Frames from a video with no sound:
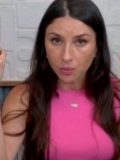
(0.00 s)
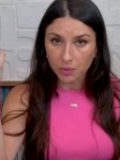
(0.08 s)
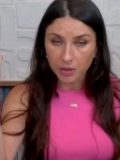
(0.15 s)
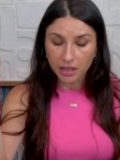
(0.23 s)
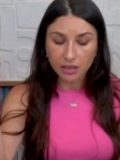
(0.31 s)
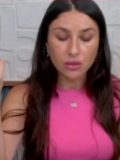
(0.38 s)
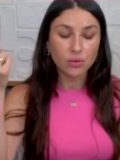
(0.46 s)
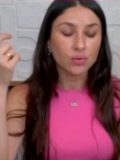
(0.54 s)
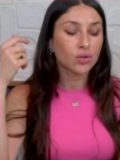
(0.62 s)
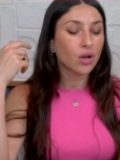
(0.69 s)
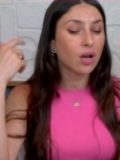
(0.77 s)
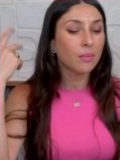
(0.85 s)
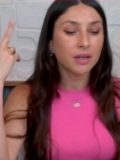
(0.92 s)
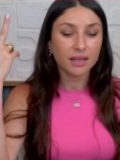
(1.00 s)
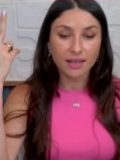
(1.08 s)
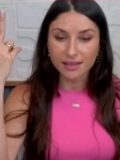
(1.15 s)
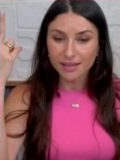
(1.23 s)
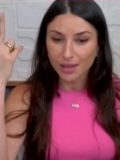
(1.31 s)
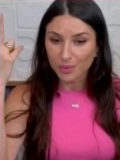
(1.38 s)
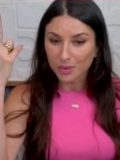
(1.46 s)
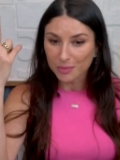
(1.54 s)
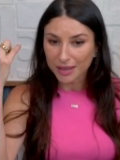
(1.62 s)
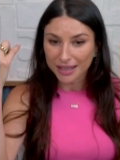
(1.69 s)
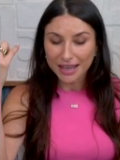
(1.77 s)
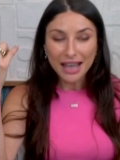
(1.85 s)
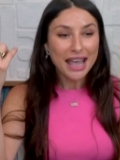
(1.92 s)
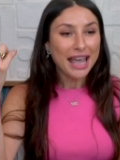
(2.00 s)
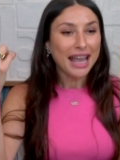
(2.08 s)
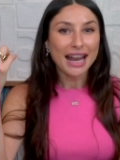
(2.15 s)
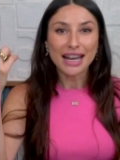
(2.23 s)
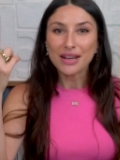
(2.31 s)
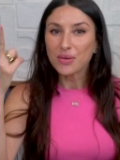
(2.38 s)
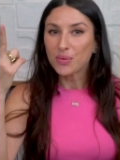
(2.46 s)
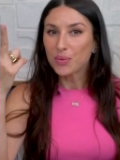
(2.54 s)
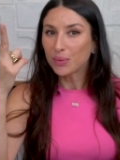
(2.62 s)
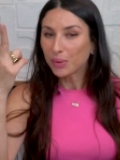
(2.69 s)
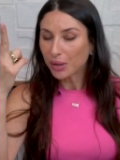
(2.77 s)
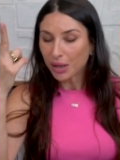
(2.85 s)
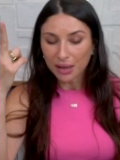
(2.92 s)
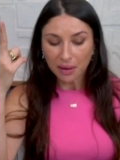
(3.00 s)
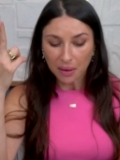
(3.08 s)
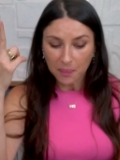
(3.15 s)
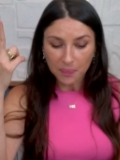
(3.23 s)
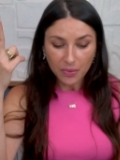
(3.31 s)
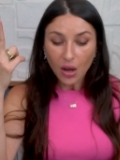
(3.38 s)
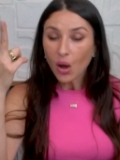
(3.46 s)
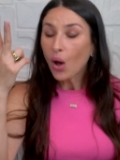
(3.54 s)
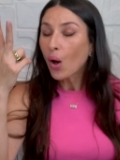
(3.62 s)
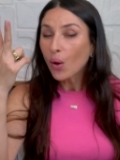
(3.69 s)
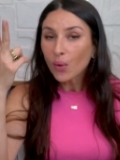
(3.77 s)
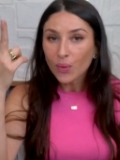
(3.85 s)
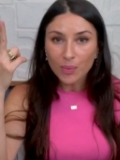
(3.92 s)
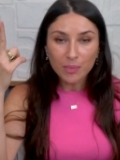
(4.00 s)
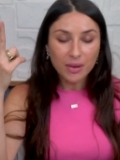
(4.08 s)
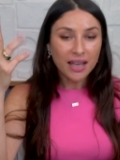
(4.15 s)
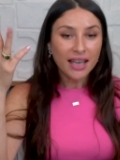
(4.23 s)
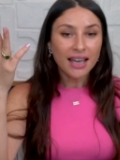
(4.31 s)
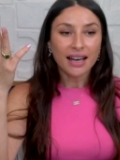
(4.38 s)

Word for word: will be a new job. Yes, there will be a new um, home.